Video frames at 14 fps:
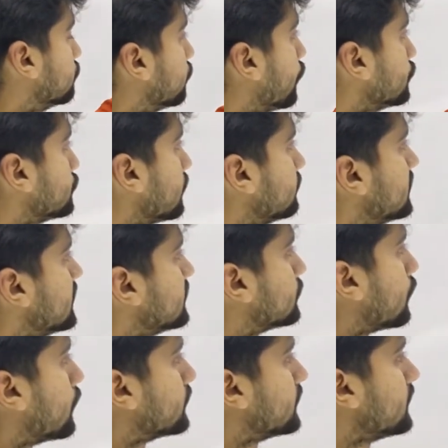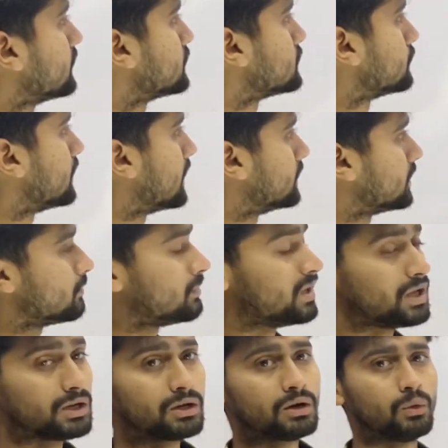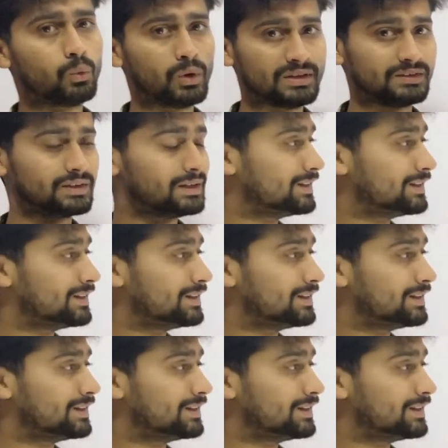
both of these clauses together make one